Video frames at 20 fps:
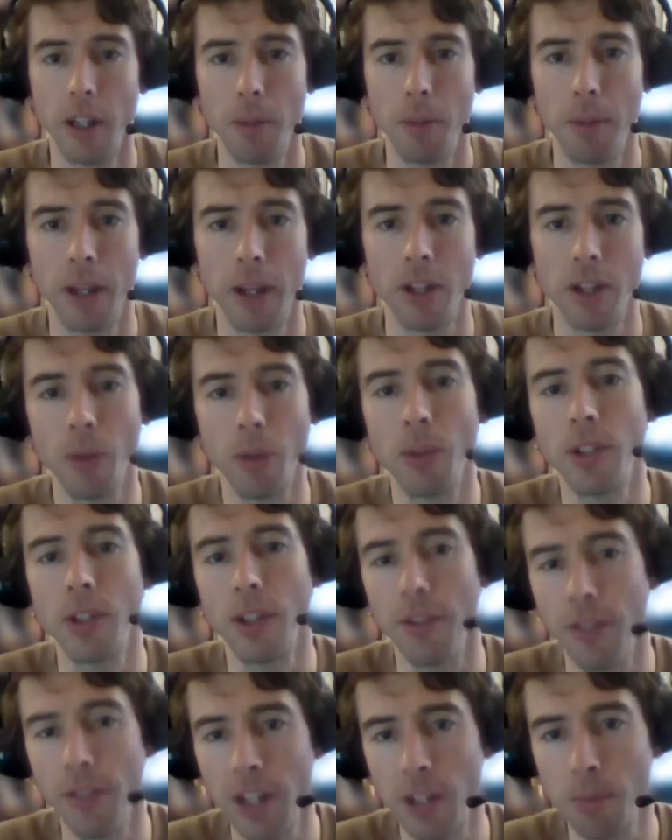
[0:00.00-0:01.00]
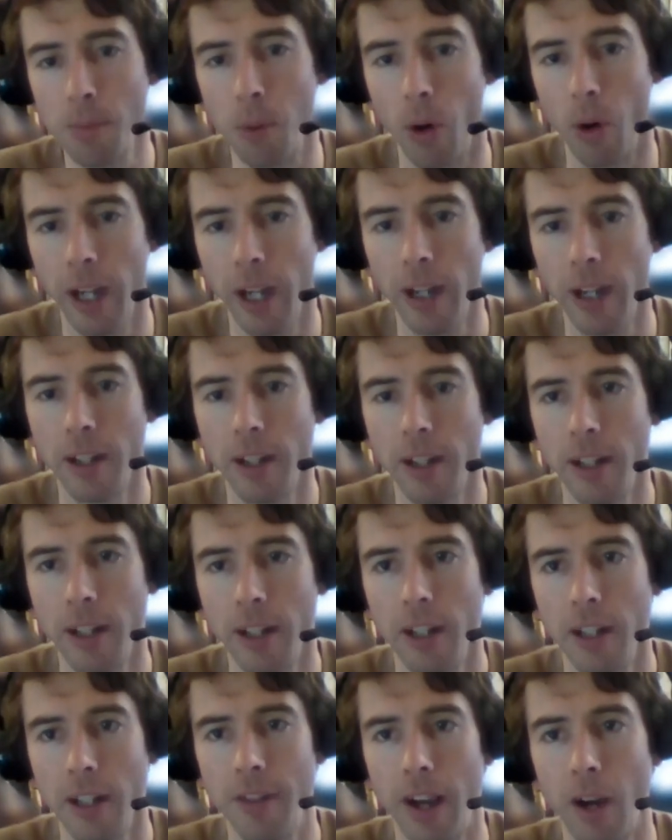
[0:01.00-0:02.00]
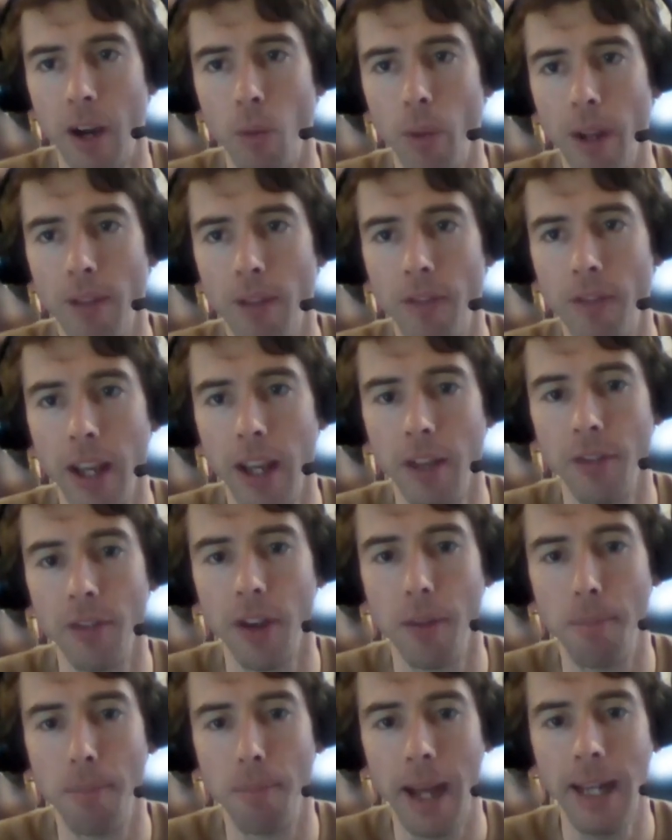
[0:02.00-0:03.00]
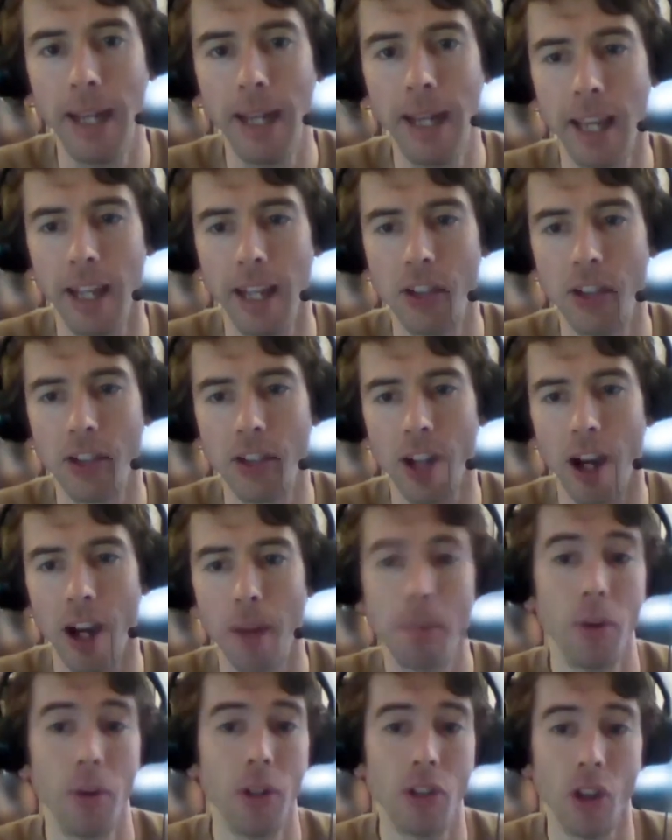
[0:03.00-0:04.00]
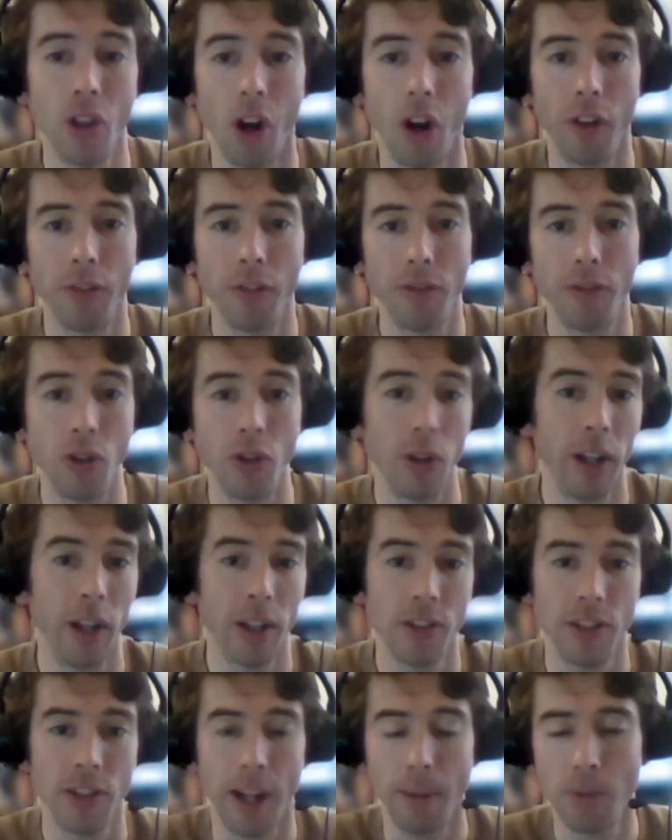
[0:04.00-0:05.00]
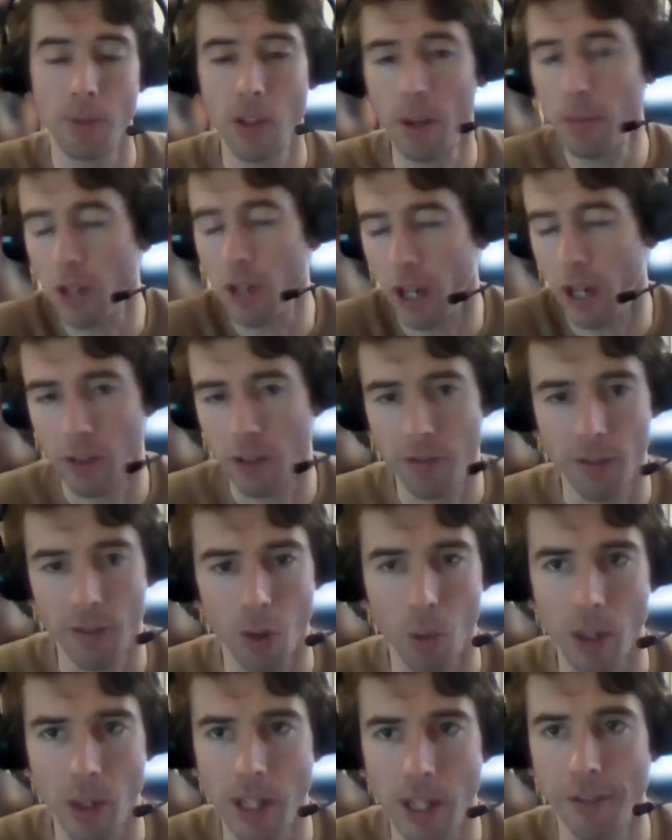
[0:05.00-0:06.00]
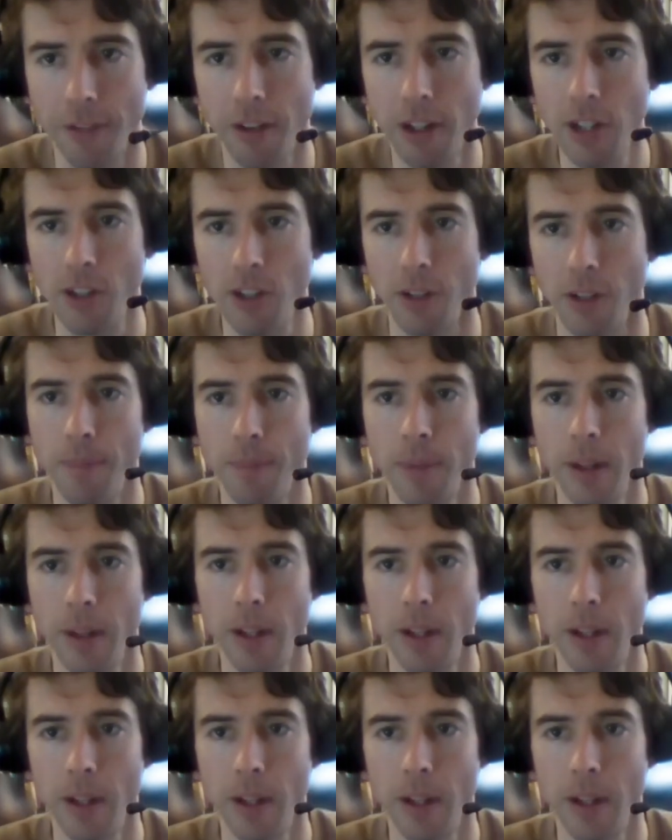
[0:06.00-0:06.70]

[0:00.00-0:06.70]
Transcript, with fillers: because it was at this point that we think that many kids are put off doing STEM subjects for whatever reason.